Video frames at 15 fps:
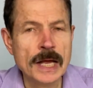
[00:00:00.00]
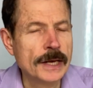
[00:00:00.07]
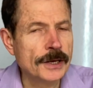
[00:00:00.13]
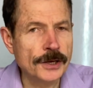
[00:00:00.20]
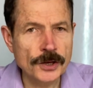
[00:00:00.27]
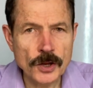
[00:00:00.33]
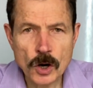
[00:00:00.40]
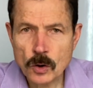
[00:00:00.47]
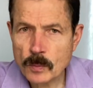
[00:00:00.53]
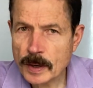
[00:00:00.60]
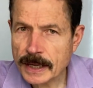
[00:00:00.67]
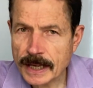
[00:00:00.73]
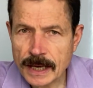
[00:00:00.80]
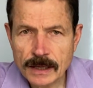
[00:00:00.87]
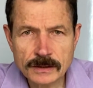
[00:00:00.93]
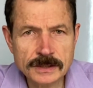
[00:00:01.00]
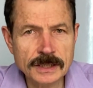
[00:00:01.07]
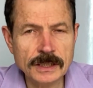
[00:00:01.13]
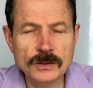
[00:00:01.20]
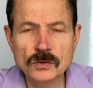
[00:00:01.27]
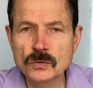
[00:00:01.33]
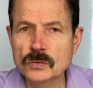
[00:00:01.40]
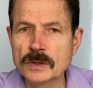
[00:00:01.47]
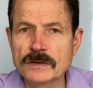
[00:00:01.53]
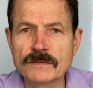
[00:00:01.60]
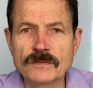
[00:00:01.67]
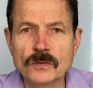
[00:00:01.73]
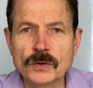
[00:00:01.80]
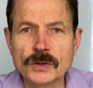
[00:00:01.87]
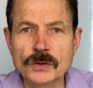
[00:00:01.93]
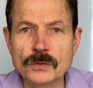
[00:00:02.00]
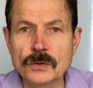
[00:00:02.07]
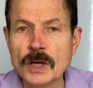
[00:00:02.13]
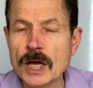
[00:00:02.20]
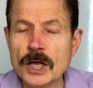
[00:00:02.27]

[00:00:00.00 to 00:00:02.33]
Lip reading: Nobody else can do it for you.